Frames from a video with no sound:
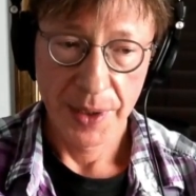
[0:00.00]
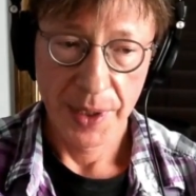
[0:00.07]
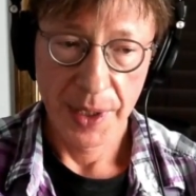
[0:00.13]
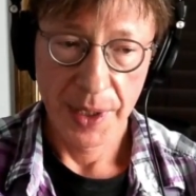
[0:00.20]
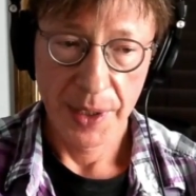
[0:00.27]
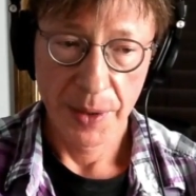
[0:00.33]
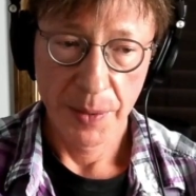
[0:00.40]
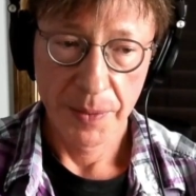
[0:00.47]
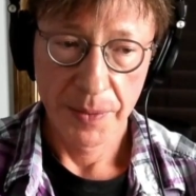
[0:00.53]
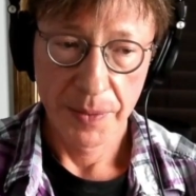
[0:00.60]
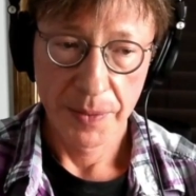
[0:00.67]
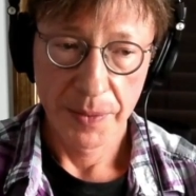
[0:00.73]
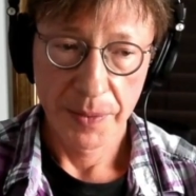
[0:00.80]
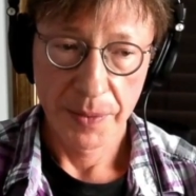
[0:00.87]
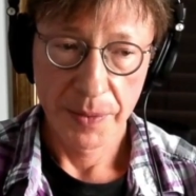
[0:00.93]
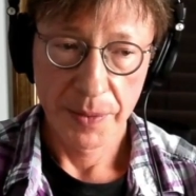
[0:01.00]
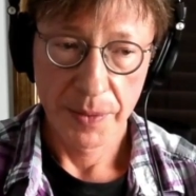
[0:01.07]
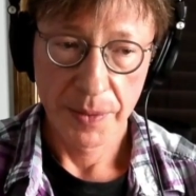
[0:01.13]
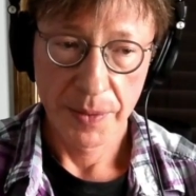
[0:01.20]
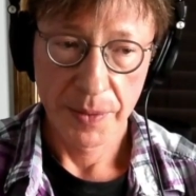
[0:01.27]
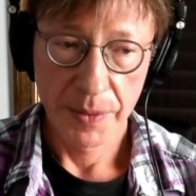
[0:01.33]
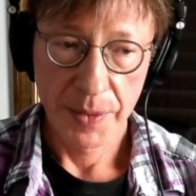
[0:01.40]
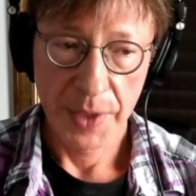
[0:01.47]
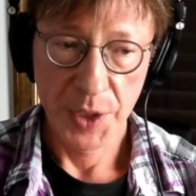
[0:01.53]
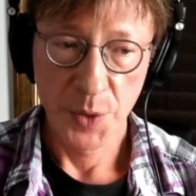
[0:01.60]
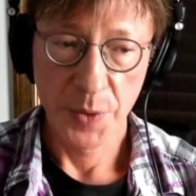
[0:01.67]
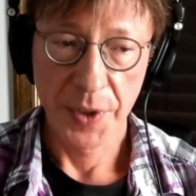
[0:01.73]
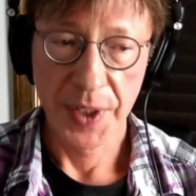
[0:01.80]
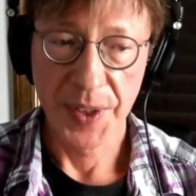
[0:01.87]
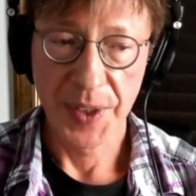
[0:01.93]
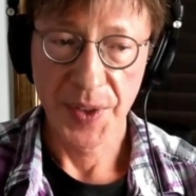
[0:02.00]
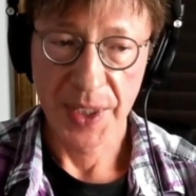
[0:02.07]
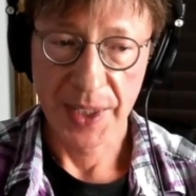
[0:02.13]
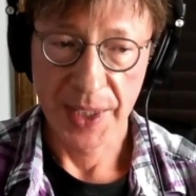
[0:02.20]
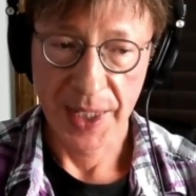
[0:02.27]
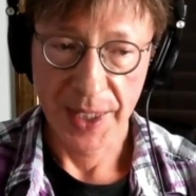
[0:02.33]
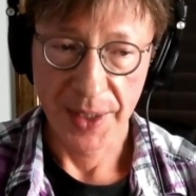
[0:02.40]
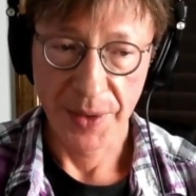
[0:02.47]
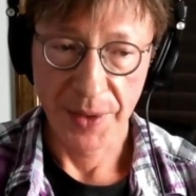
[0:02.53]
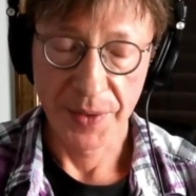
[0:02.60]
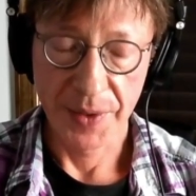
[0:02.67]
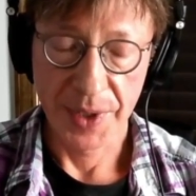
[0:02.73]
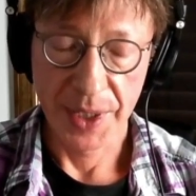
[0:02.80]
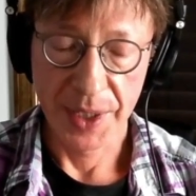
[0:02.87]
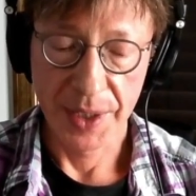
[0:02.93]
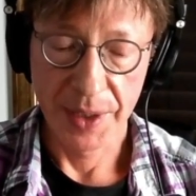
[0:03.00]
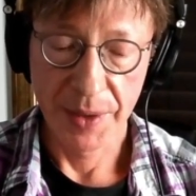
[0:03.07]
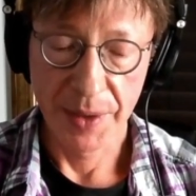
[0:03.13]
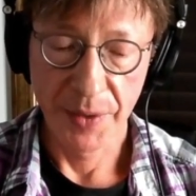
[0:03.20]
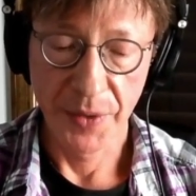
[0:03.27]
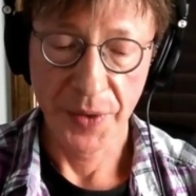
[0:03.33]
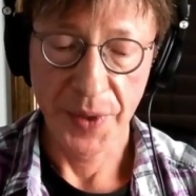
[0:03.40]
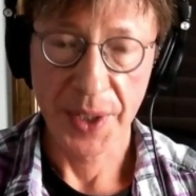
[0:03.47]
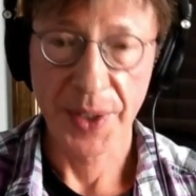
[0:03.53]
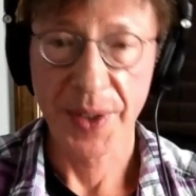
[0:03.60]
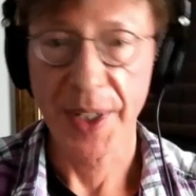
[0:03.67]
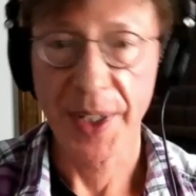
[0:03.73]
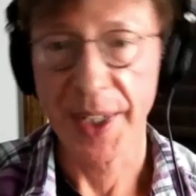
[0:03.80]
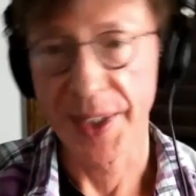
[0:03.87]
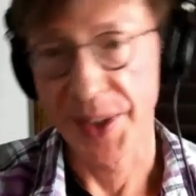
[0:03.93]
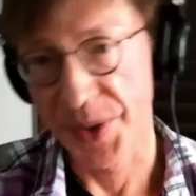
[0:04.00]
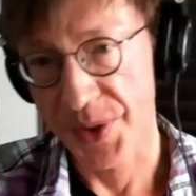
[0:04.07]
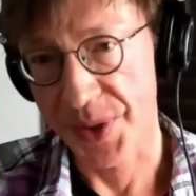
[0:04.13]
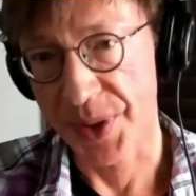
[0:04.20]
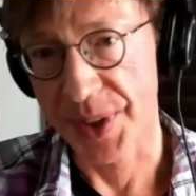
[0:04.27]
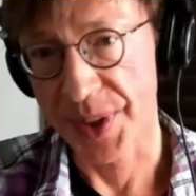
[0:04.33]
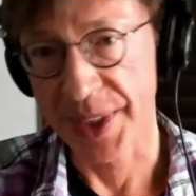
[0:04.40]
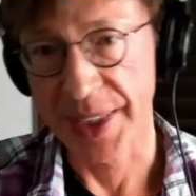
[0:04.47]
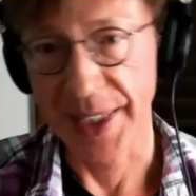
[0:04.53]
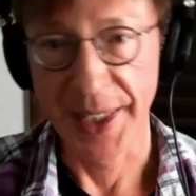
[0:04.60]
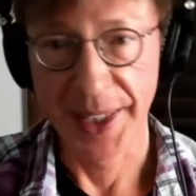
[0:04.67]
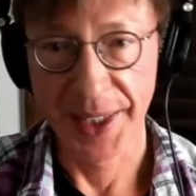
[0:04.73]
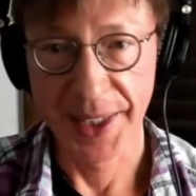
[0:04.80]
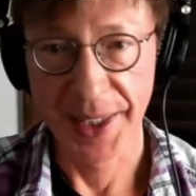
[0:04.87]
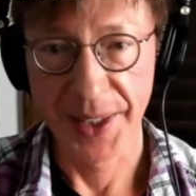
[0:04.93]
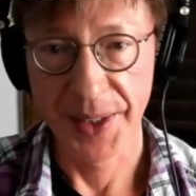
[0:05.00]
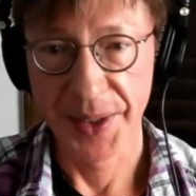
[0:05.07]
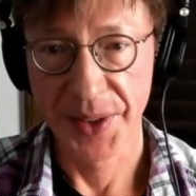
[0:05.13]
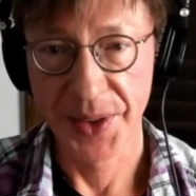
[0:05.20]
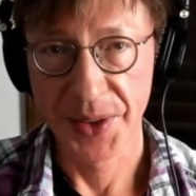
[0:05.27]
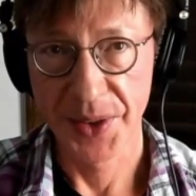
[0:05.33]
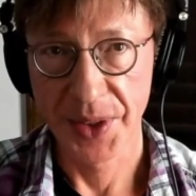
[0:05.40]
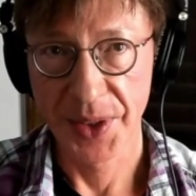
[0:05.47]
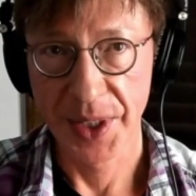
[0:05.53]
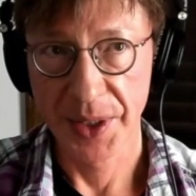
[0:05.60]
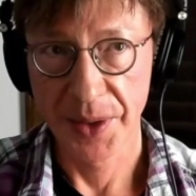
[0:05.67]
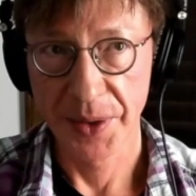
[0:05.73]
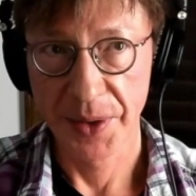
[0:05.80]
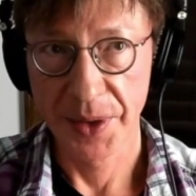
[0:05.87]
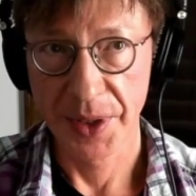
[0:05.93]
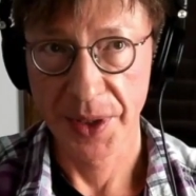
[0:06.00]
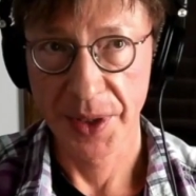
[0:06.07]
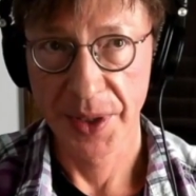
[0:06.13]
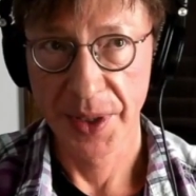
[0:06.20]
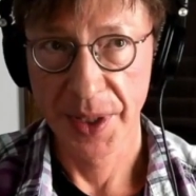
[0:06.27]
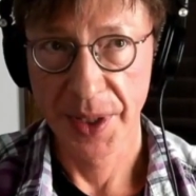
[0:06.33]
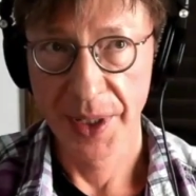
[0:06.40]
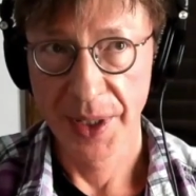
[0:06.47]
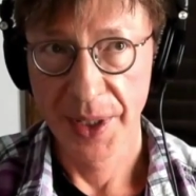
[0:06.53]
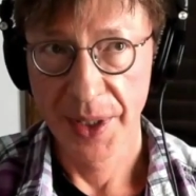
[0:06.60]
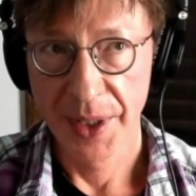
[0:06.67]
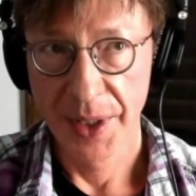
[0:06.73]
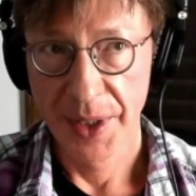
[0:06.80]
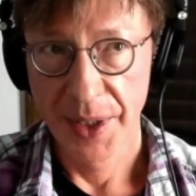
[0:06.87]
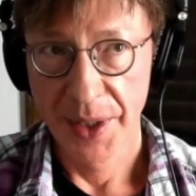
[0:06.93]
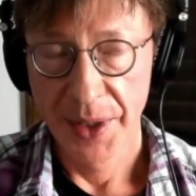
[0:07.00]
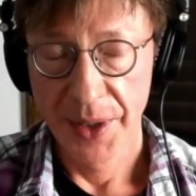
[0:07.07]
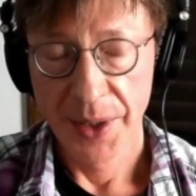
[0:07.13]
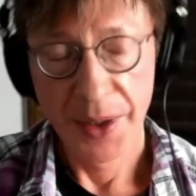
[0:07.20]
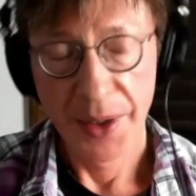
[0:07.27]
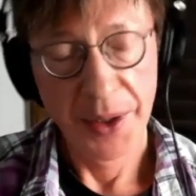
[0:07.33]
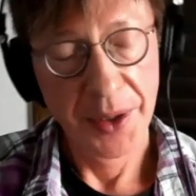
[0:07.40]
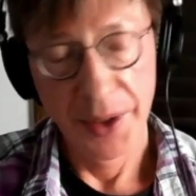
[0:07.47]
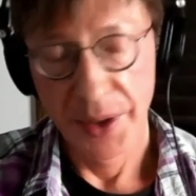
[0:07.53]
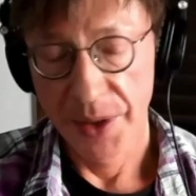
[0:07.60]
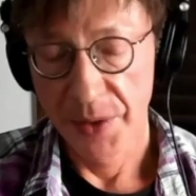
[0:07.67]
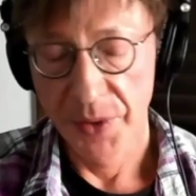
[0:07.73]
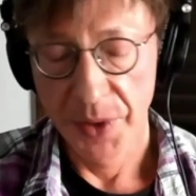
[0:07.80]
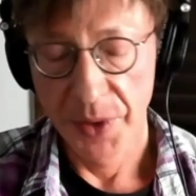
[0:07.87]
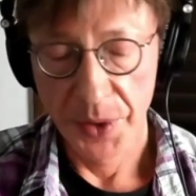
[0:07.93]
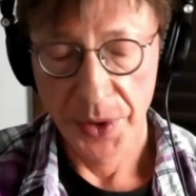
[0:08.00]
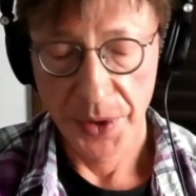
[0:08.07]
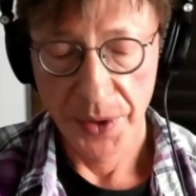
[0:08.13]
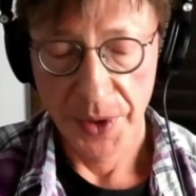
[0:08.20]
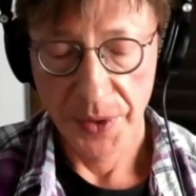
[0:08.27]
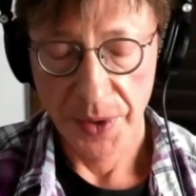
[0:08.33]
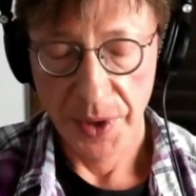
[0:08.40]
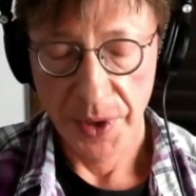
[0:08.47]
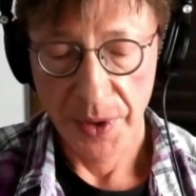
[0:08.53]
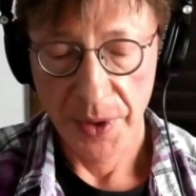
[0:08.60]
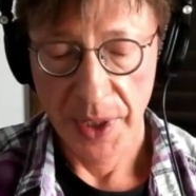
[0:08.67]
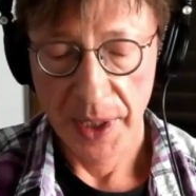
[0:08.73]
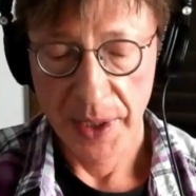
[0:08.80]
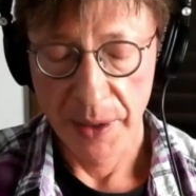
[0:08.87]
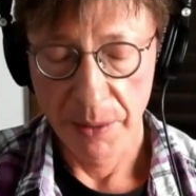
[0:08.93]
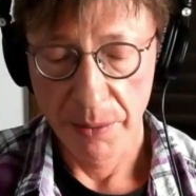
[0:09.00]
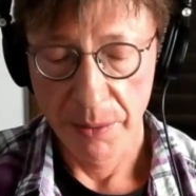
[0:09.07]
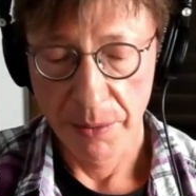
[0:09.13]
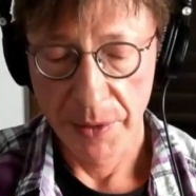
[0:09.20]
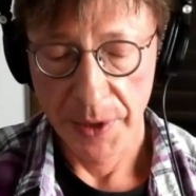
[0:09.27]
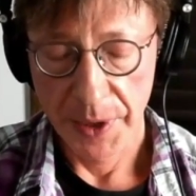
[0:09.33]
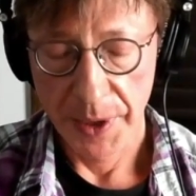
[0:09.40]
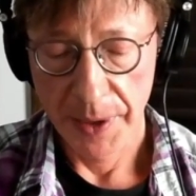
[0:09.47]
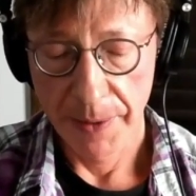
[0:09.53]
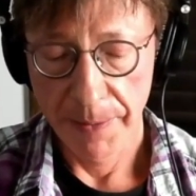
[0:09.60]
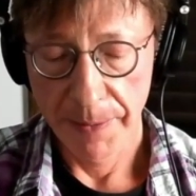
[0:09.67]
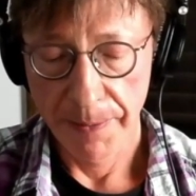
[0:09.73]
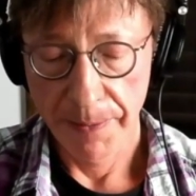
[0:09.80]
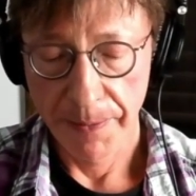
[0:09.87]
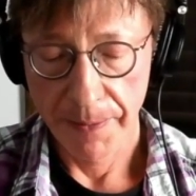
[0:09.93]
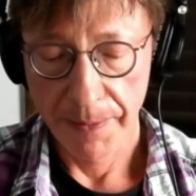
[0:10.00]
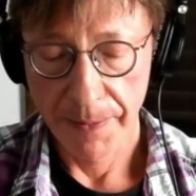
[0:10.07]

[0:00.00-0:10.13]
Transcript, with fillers: you know, experiencing a lot of uh, fear and uncertainty because you know the, the, future is very random. But um,